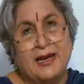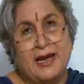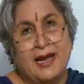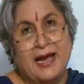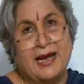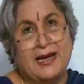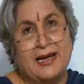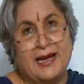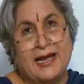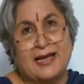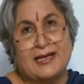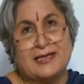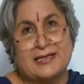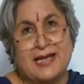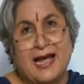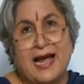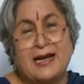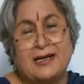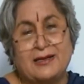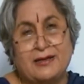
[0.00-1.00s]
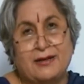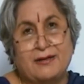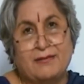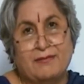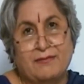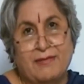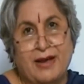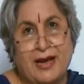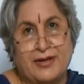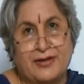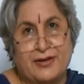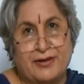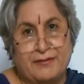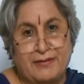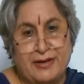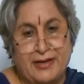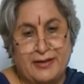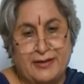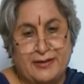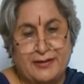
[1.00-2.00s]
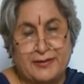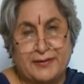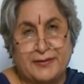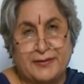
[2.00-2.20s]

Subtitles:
an exact measurement.